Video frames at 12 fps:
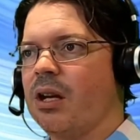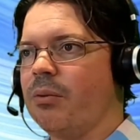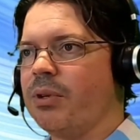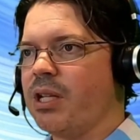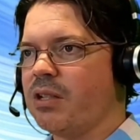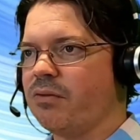We
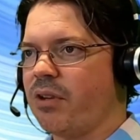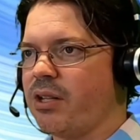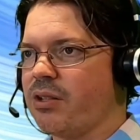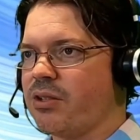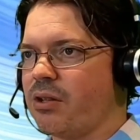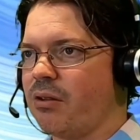need to find a
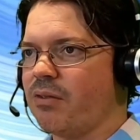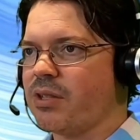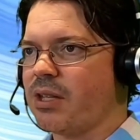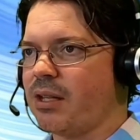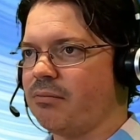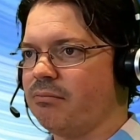service
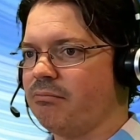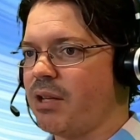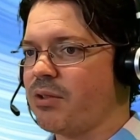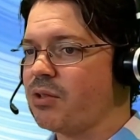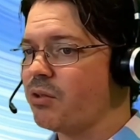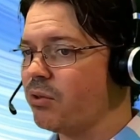that
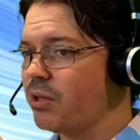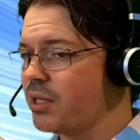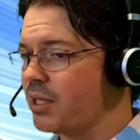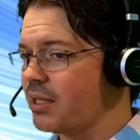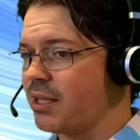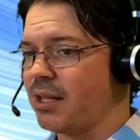as soon as it